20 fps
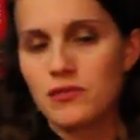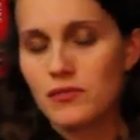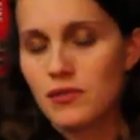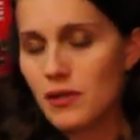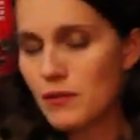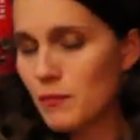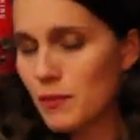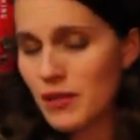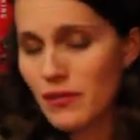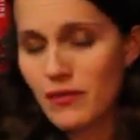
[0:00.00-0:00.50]

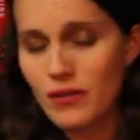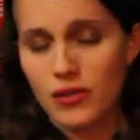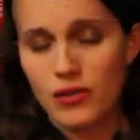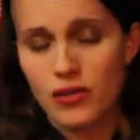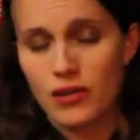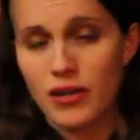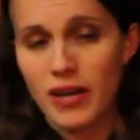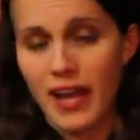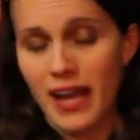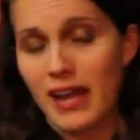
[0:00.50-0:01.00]
there'll be a
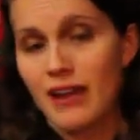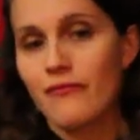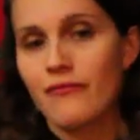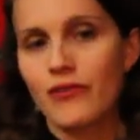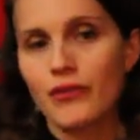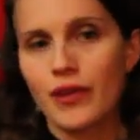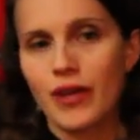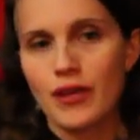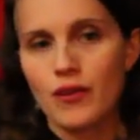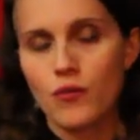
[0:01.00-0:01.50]
good
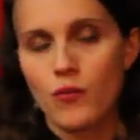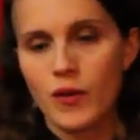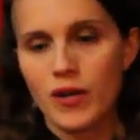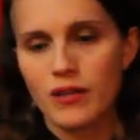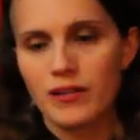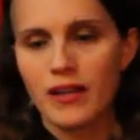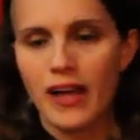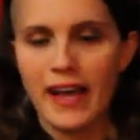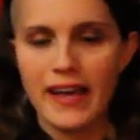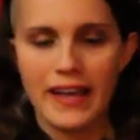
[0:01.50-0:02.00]
handful that you
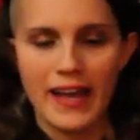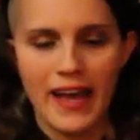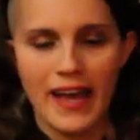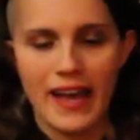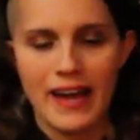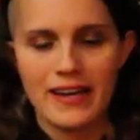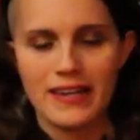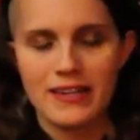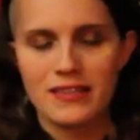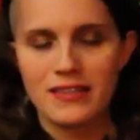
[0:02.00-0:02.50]
will like,
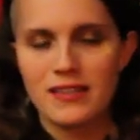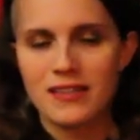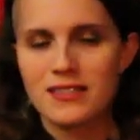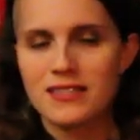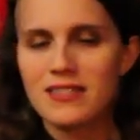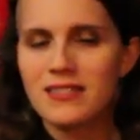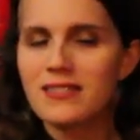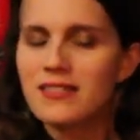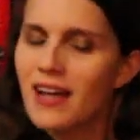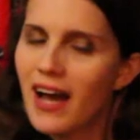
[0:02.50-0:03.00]
and
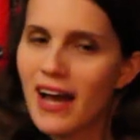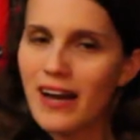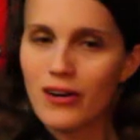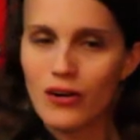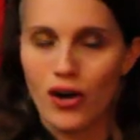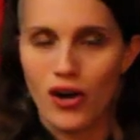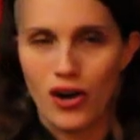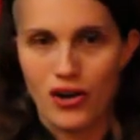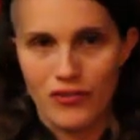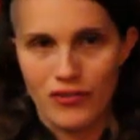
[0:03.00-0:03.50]
it's not a
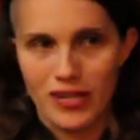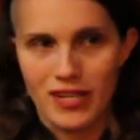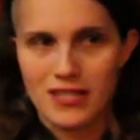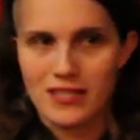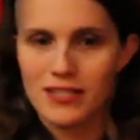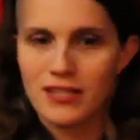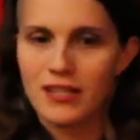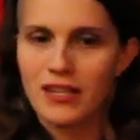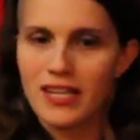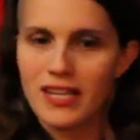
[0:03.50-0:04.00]
hard read.
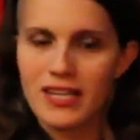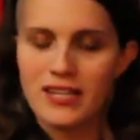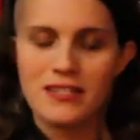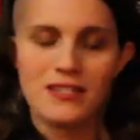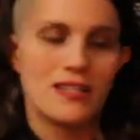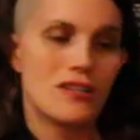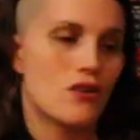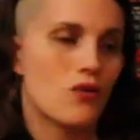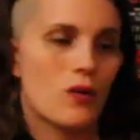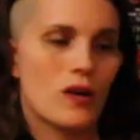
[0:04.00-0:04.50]
It's an
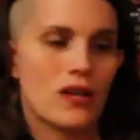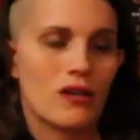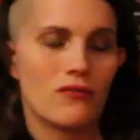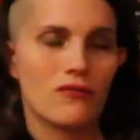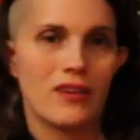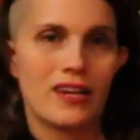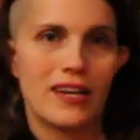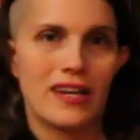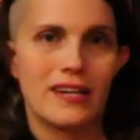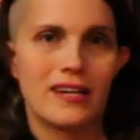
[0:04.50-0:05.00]
easy, quick
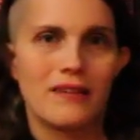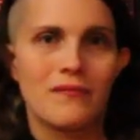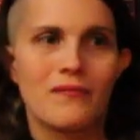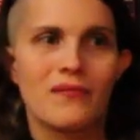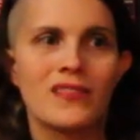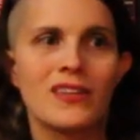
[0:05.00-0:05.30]
read.